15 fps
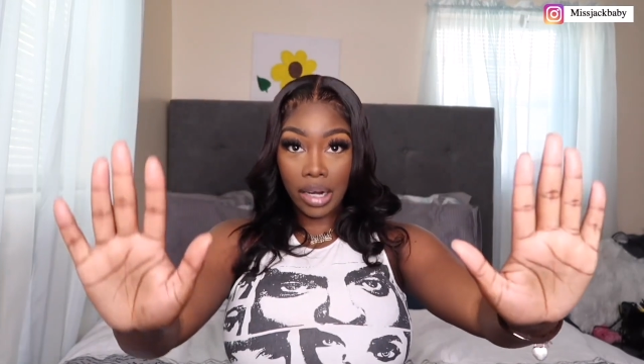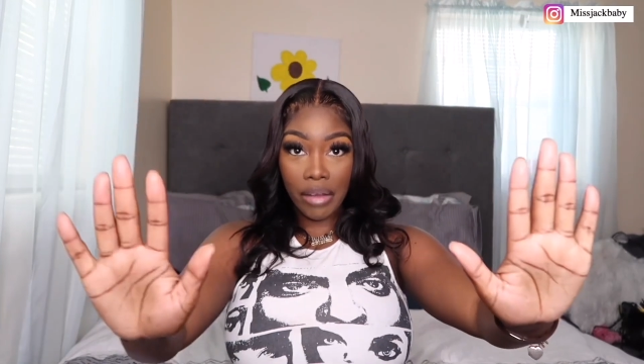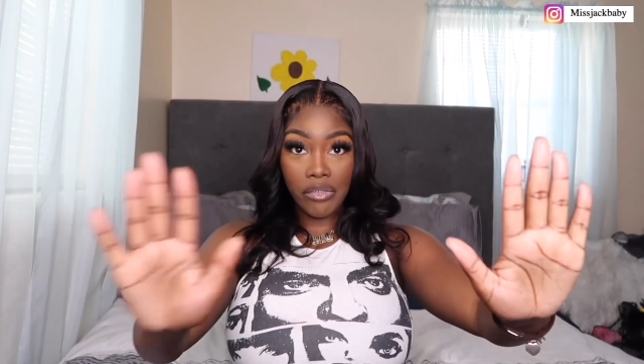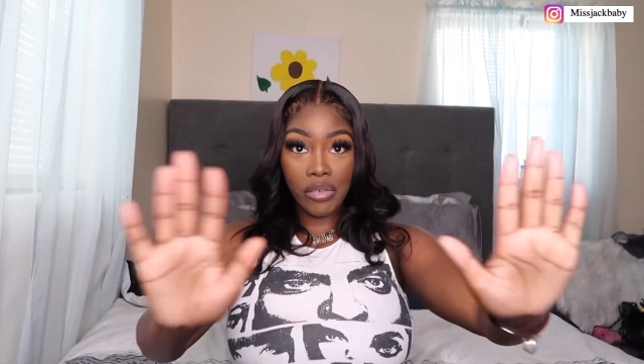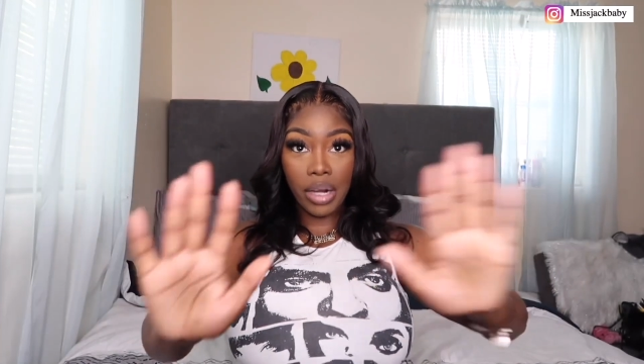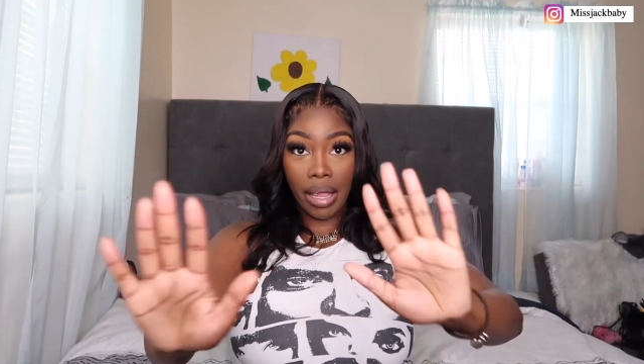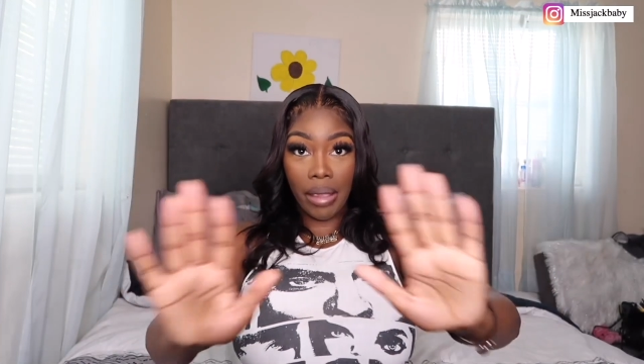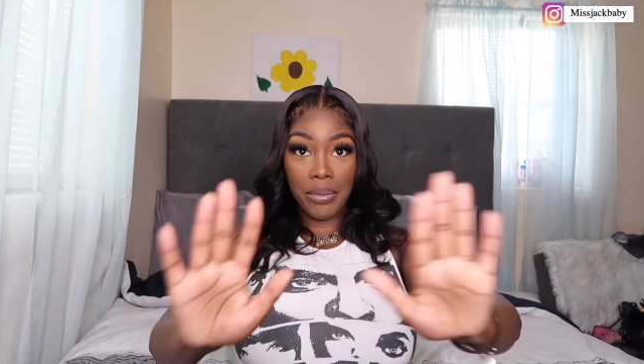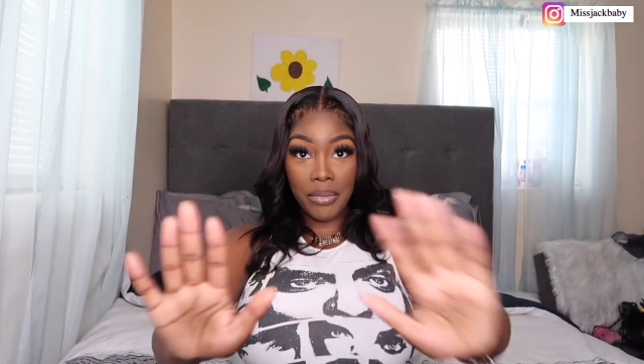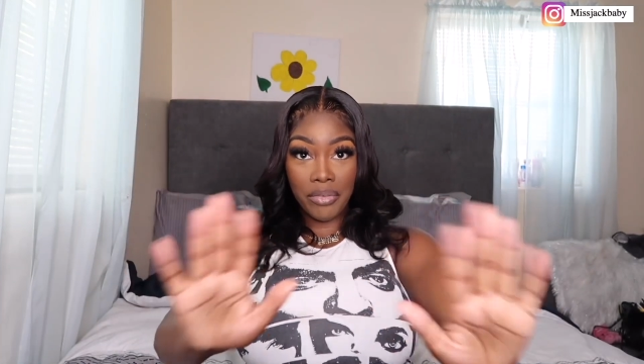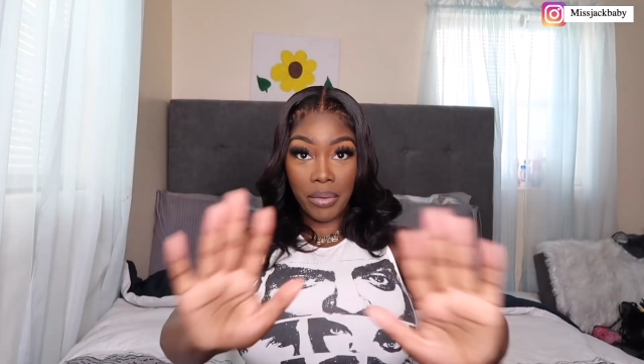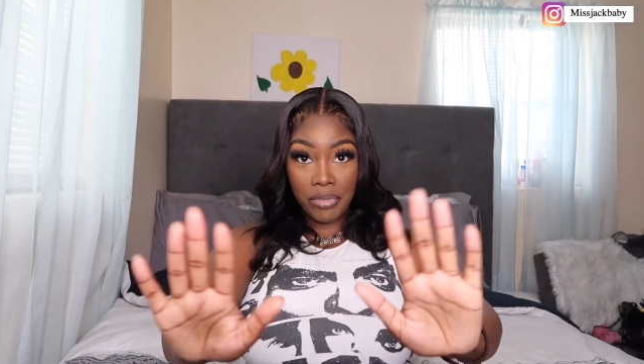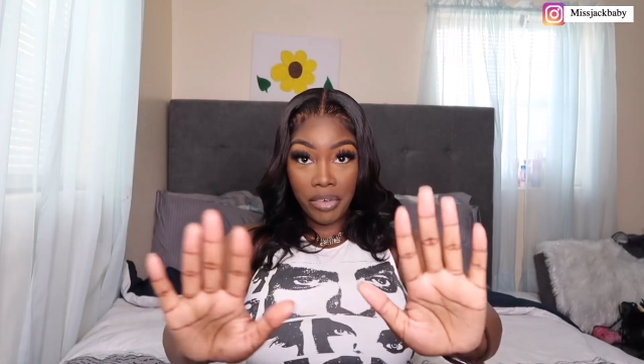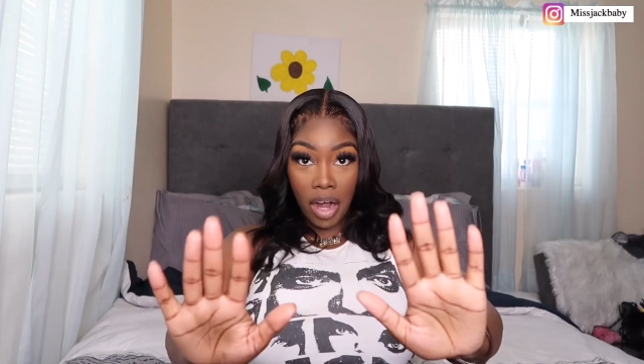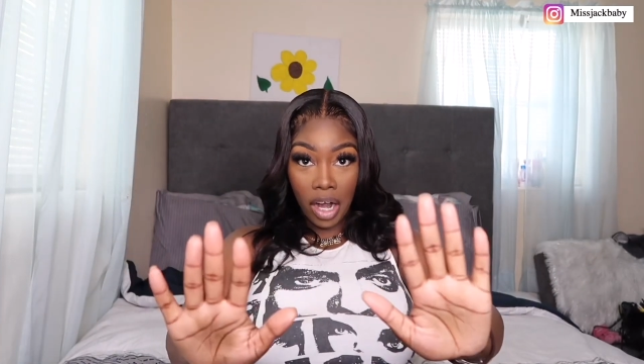if you look at me
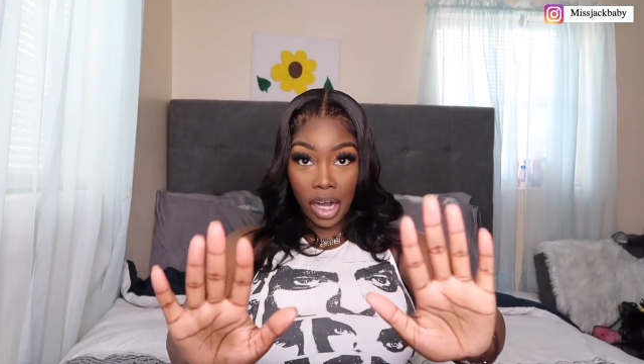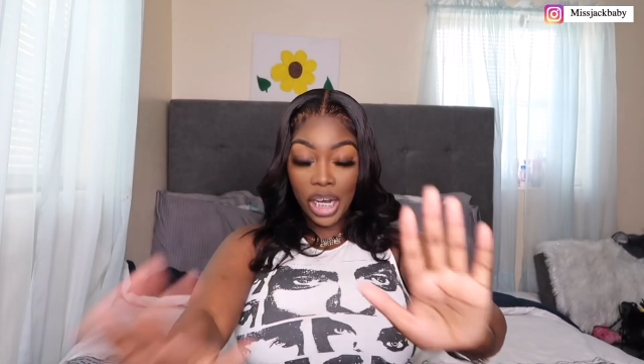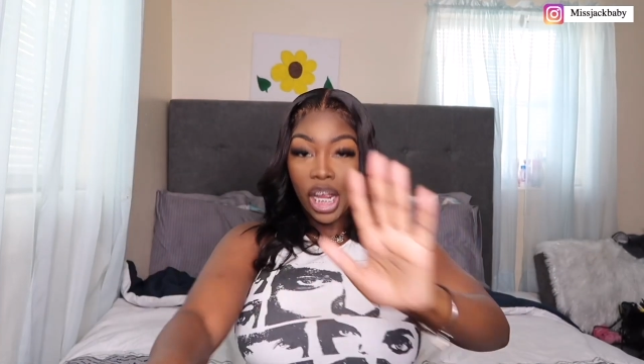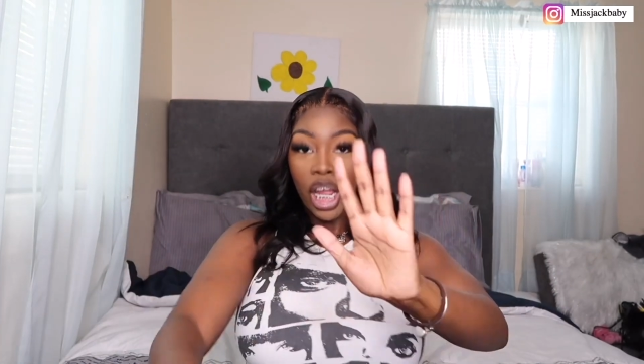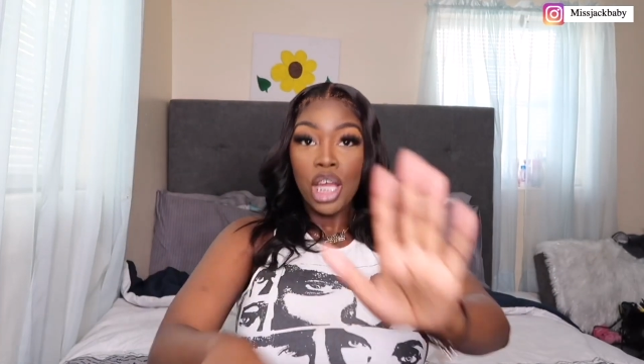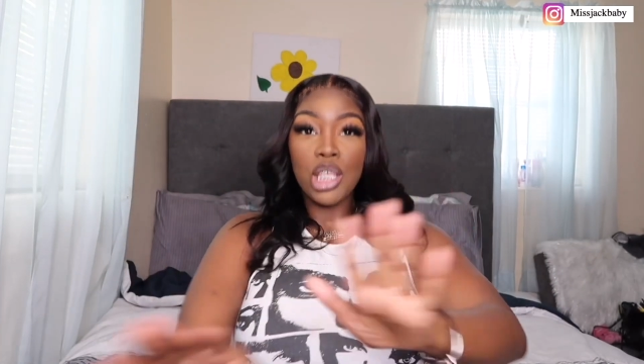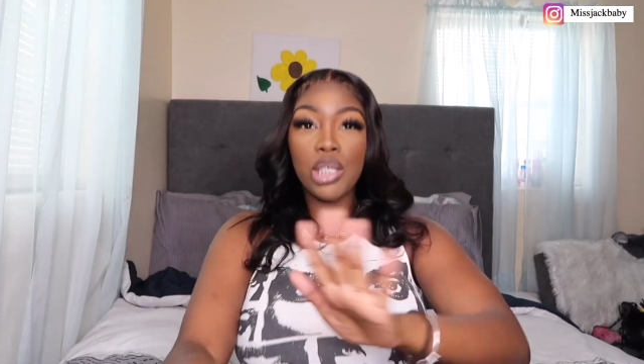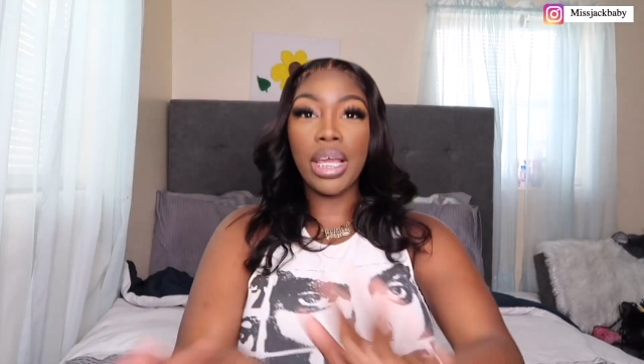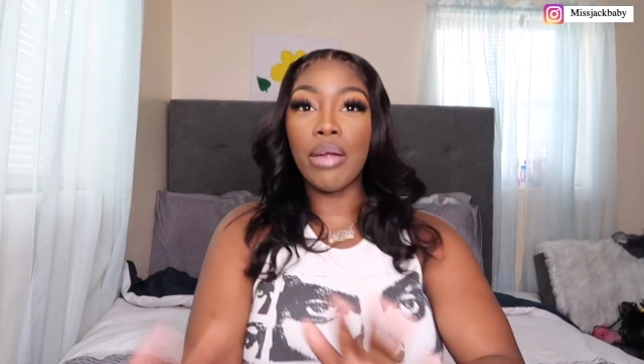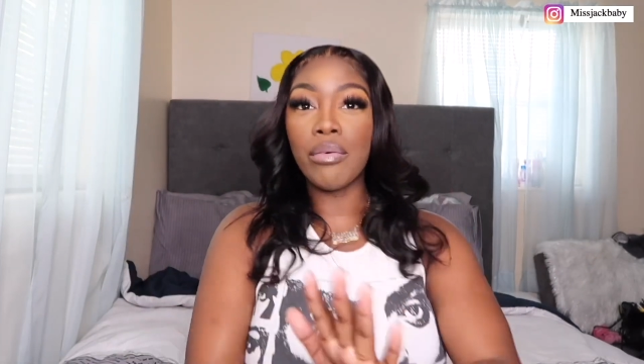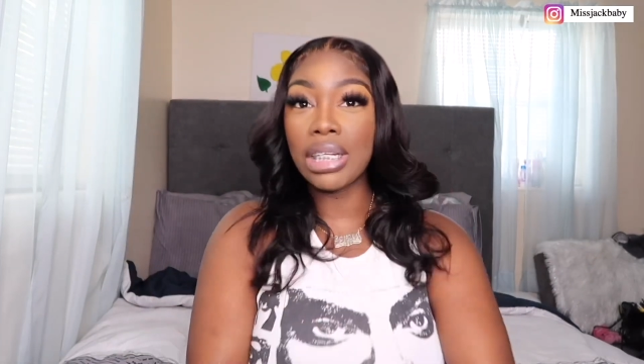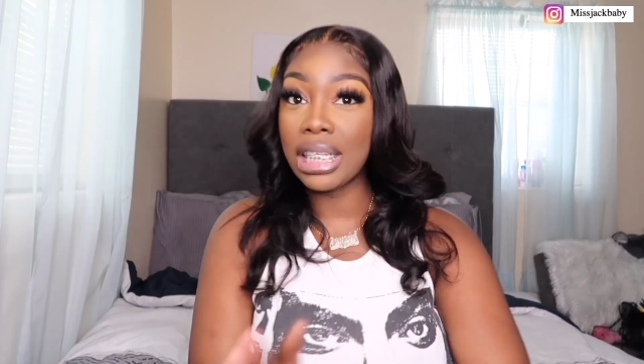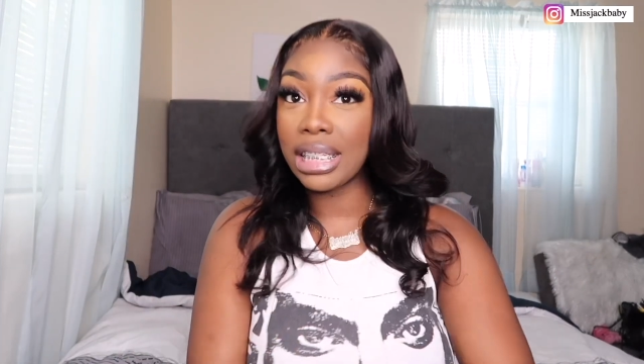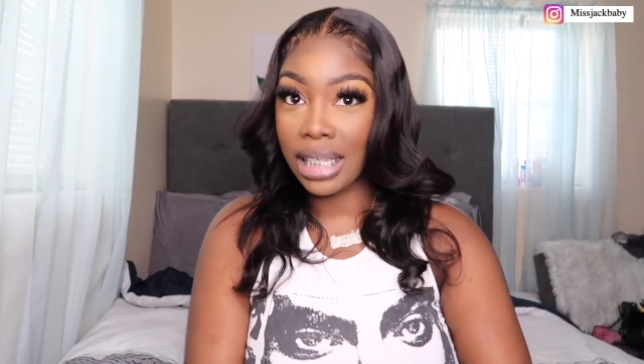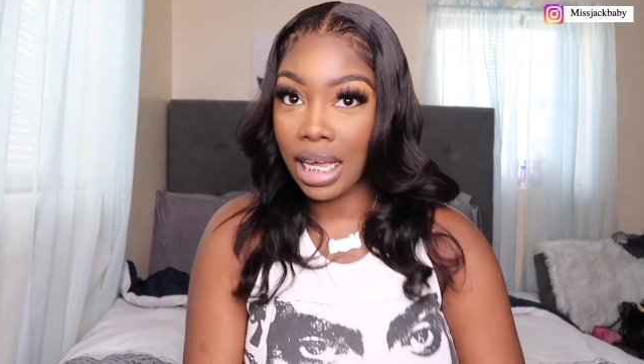from far, you can't
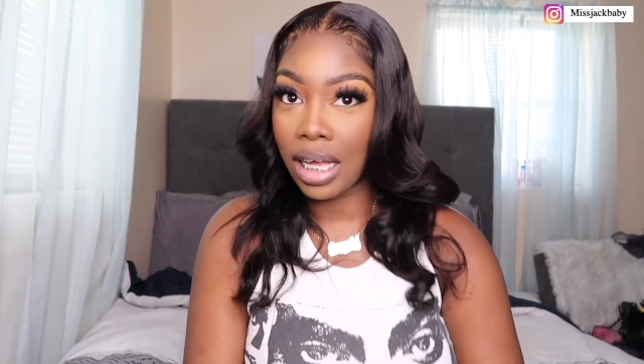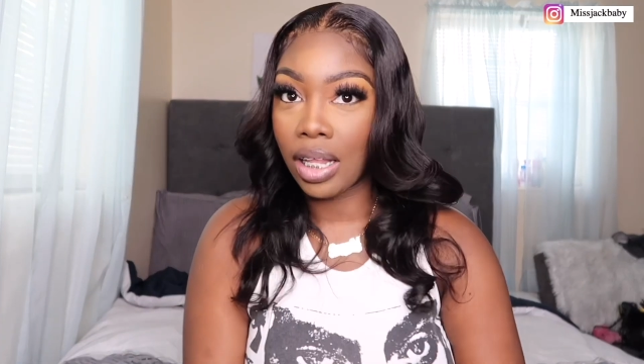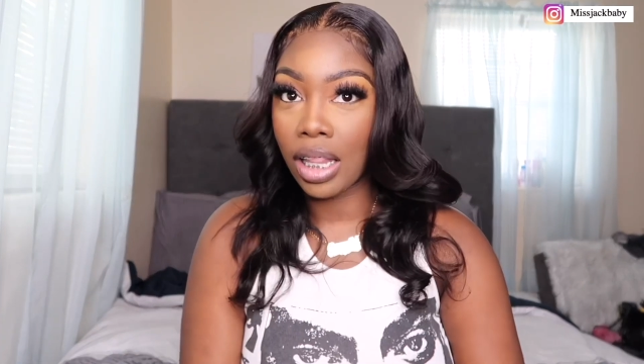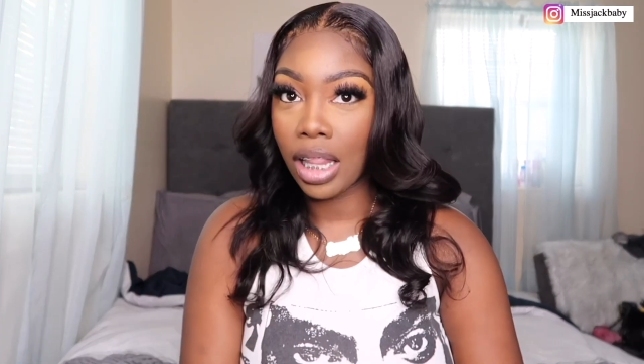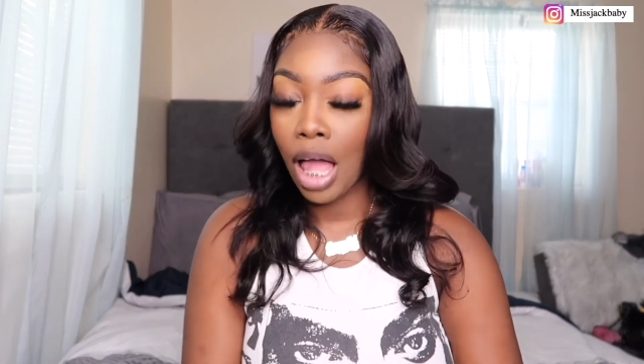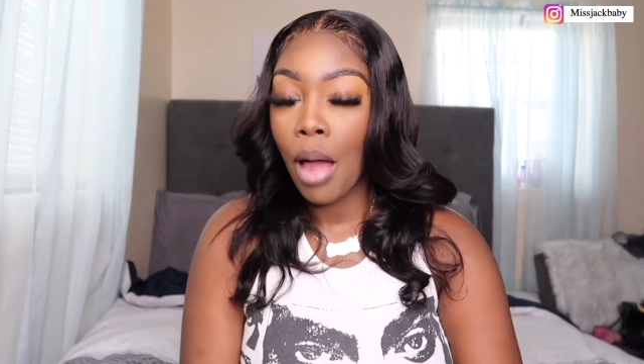really tell.